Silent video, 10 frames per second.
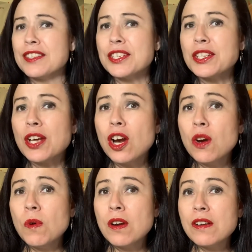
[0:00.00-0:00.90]
Star
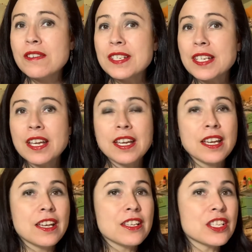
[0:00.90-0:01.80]
Wars,
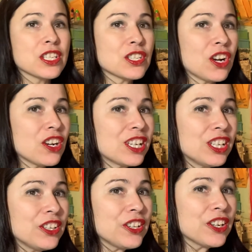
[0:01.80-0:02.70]

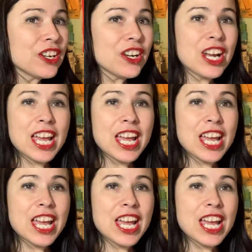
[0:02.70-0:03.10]
Starkiller,